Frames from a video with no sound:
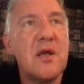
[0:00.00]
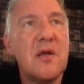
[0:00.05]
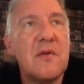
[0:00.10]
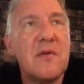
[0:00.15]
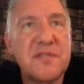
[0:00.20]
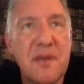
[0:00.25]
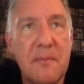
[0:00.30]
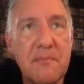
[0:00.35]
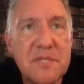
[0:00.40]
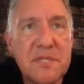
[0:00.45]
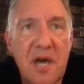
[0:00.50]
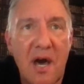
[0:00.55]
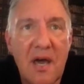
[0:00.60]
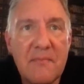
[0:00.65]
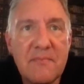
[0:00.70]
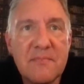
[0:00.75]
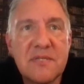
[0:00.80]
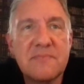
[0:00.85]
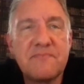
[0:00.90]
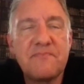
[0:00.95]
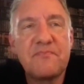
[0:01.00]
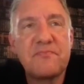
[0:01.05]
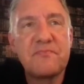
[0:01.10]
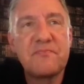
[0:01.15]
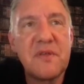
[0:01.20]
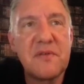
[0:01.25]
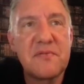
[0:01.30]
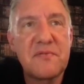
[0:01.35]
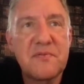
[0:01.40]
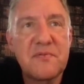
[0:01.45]
Sometimes
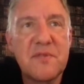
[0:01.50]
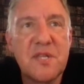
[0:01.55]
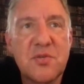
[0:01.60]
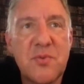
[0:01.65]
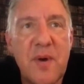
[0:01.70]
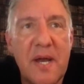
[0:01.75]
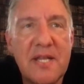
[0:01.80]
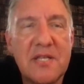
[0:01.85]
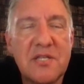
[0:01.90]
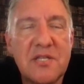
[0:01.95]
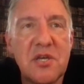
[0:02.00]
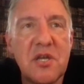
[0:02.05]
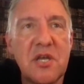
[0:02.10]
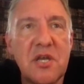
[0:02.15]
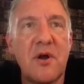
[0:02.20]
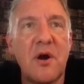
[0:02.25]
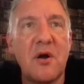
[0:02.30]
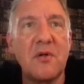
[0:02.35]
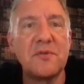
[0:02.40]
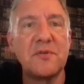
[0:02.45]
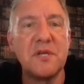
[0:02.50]
the 22-year-old